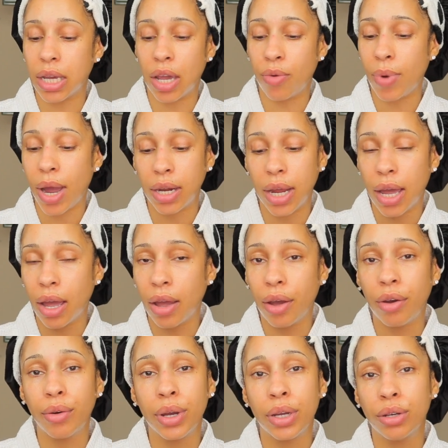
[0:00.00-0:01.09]
And right
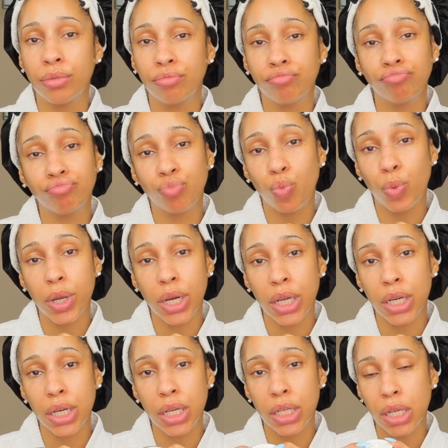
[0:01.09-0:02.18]
now, we
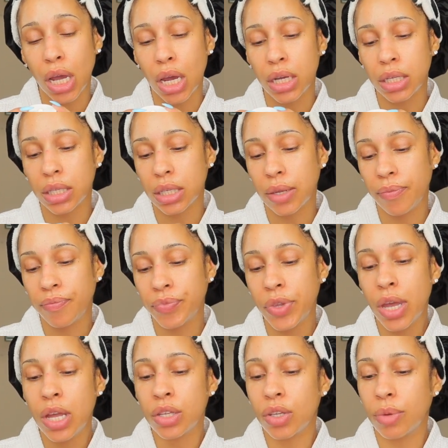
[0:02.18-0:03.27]
need detox.
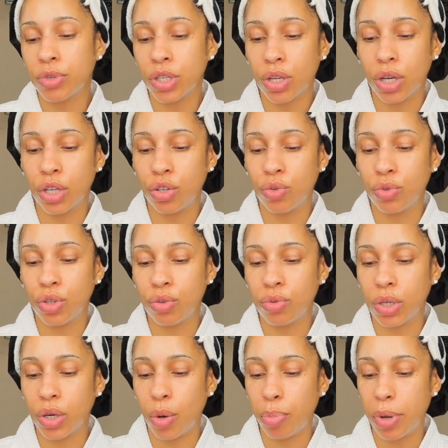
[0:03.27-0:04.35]
So I'm just going to do 2
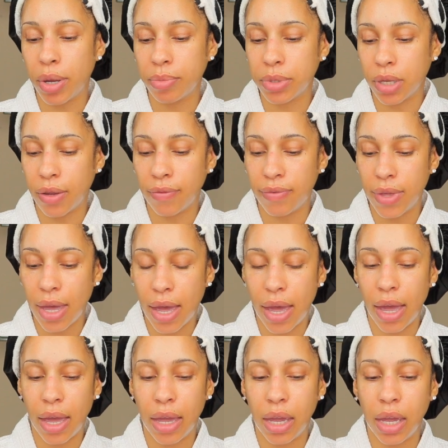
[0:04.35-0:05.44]
little pumps of
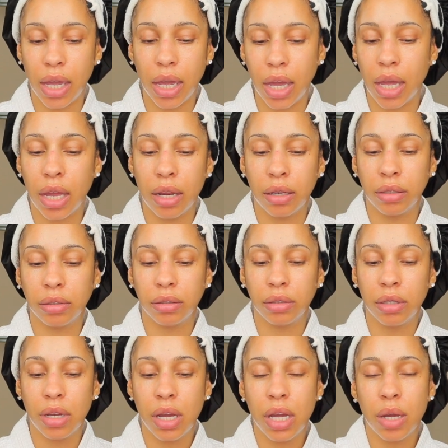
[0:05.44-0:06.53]
that and
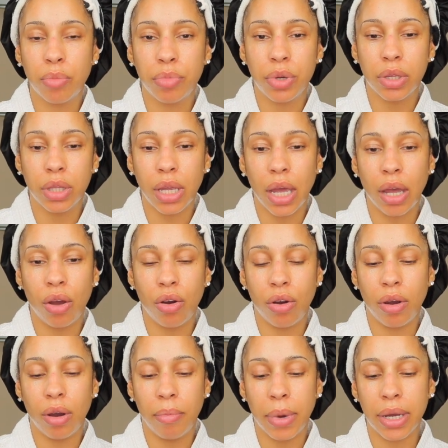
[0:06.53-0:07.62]
put that
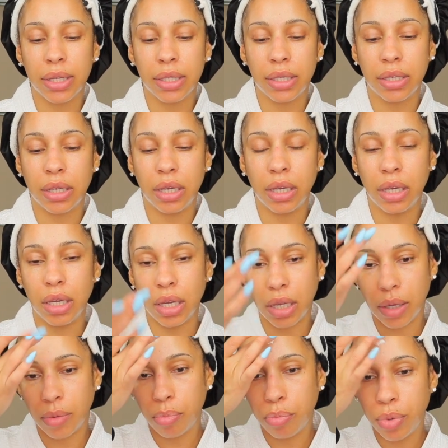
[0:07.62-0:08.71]
on my skin.
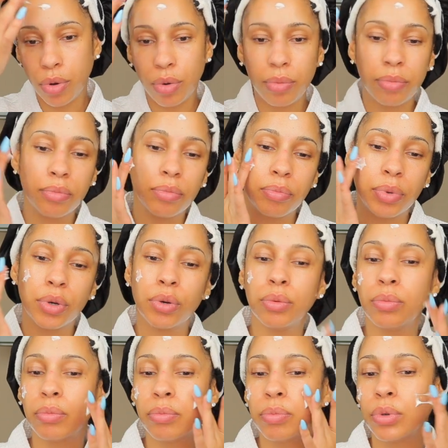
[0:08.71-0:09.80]
Boop, boop,
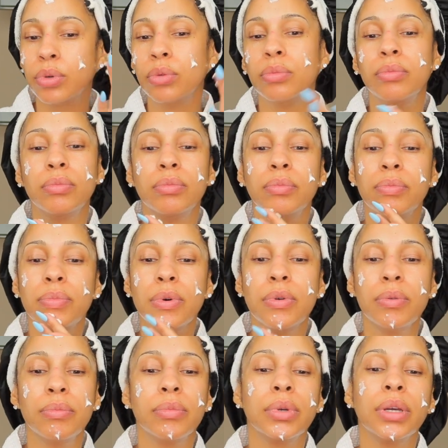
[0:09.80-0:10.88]
boop,
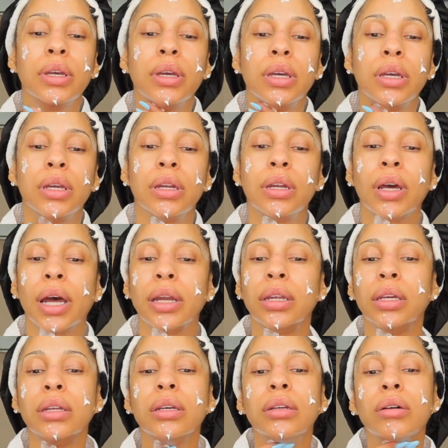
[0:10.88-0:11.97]
boop. And I
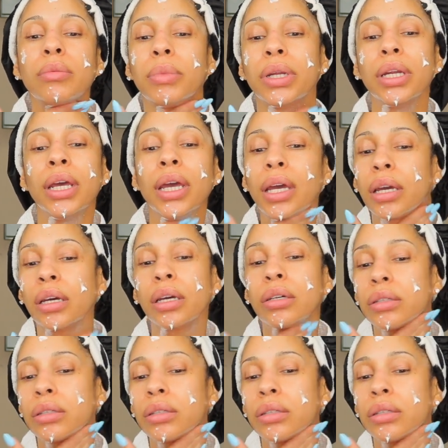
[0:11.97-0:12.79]
need it on my neck.